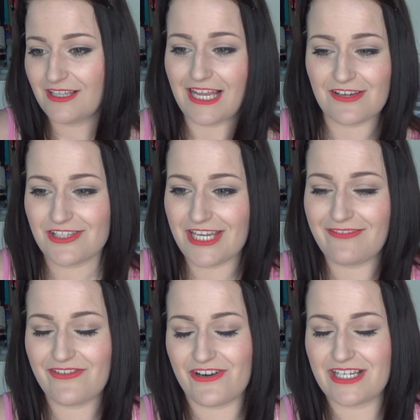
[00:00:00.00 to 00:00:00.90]
Last
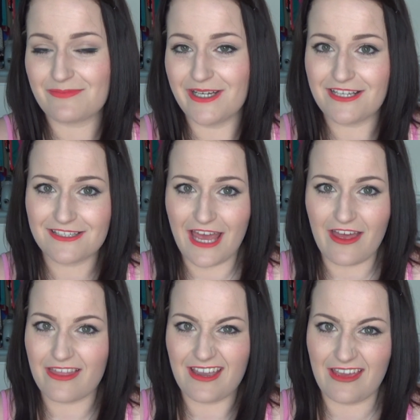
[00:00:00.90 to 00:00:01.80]
year for Christmas,
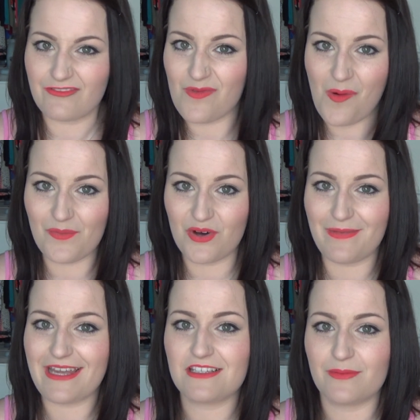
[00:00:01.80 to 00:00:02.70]
I think everyone bought
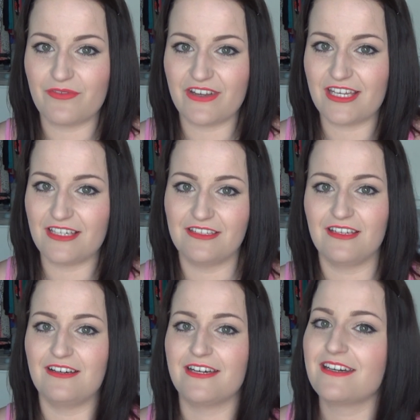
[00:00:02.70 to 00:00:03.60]
me a tub of it,
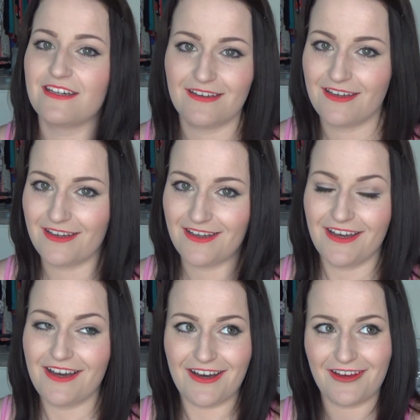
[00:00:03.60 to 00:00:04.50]
and like,
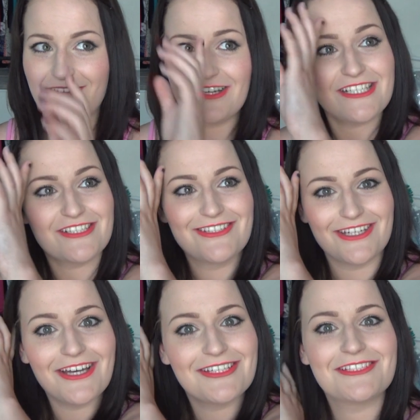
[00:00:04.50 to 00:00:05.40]
I've only
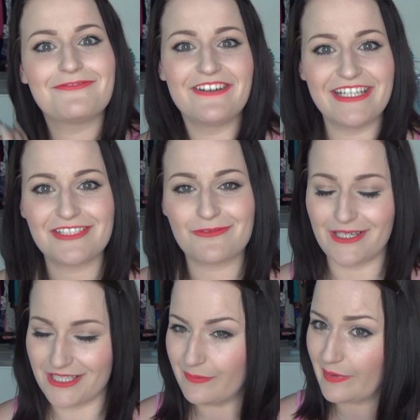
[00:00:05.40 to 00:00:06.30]
just finished
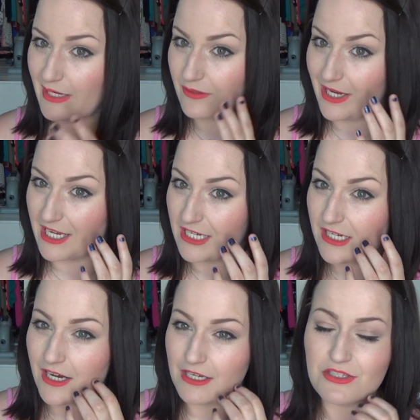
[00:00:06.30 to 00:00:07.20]
one up, but anyway,
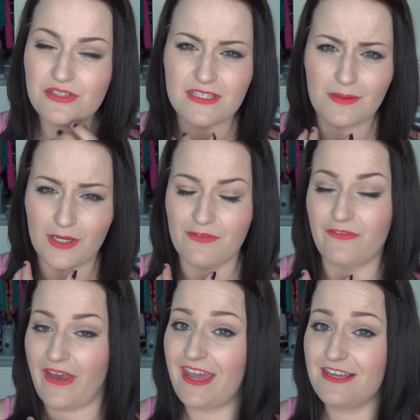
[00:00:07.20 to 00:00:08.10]
I use it on my
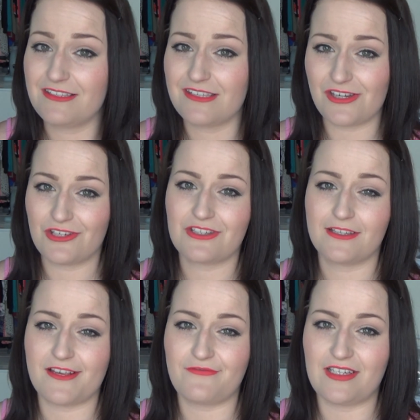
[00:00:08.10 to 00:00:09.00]
face just
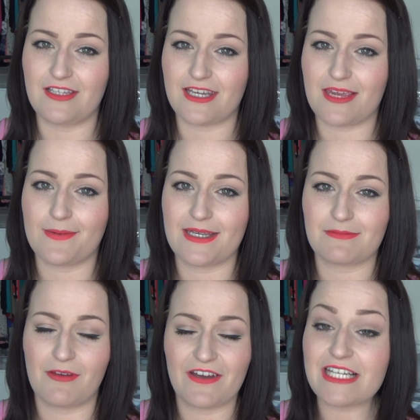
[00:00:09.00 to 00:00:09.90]
because I feel like it
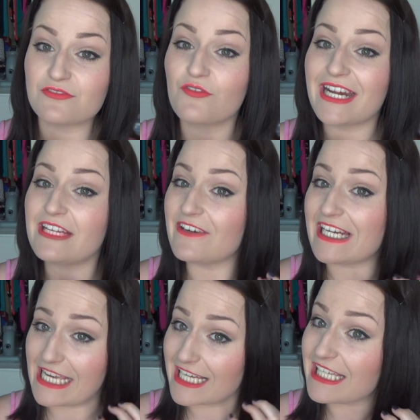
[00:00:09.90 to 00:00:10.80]
makes my face really,
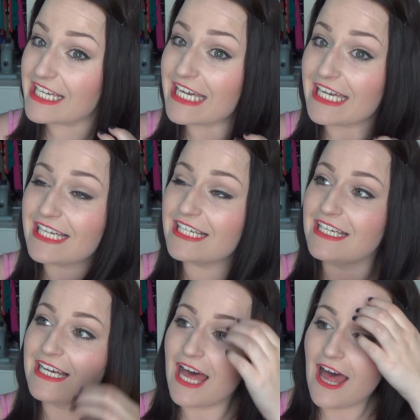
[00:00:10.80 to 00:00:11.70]
really clean,